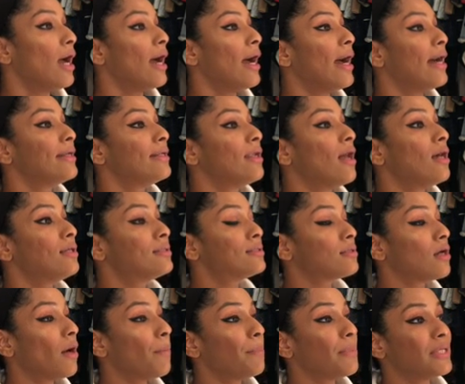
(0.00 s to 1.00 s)
And
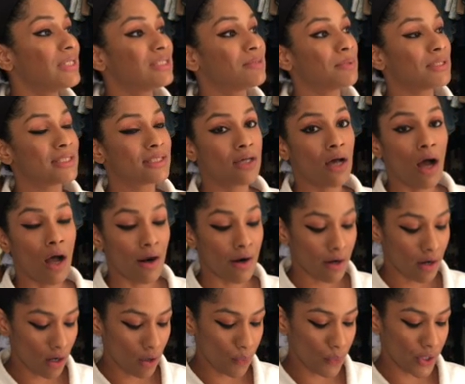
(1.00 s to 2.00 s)
last up is
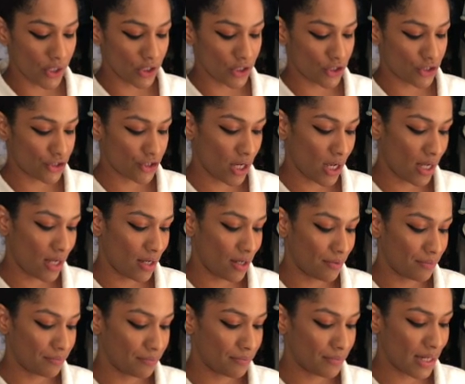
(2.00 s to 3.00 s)
mascara, which
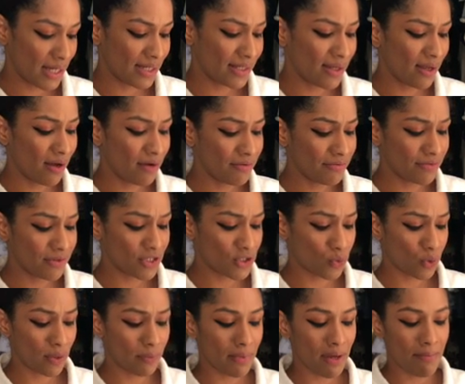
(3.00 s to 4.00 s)
I love
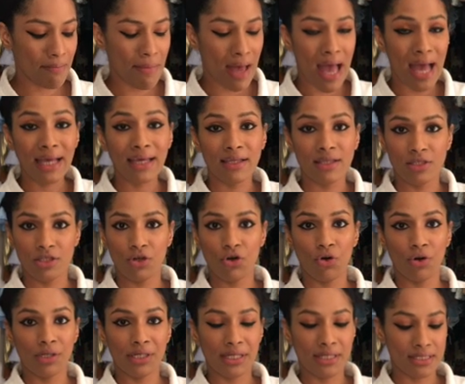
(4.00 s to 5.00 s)
this one by MAC. It's
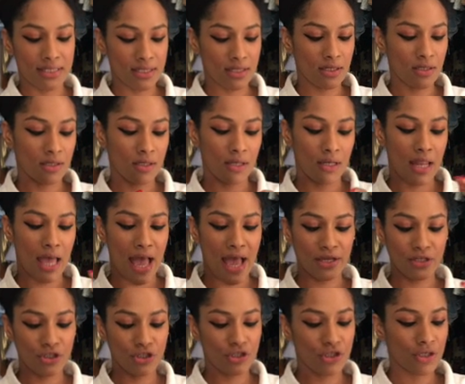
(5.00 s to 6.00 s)
called Instacurl
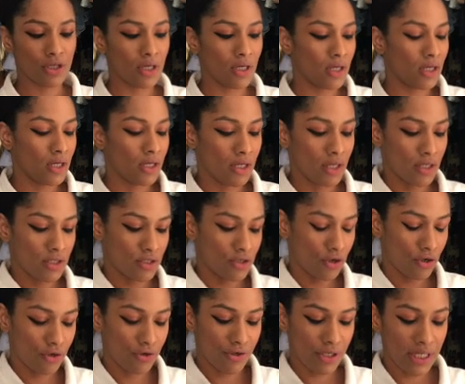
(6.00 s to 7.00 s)
Lash. It's
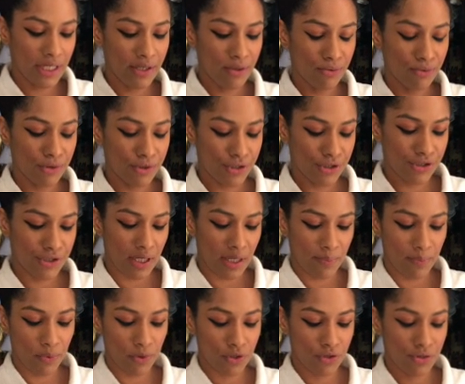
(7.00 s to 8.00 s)
got a really cool
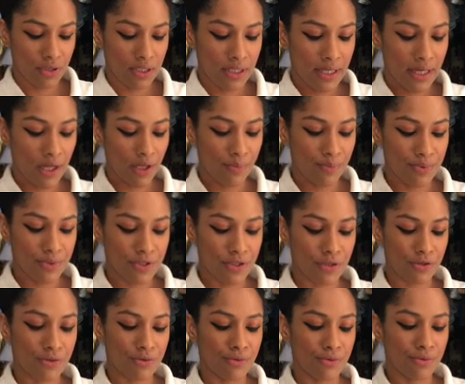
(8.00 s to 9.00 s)
shape which really helps
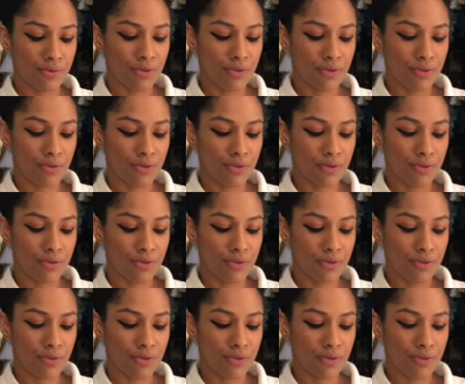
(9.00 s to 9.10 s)
you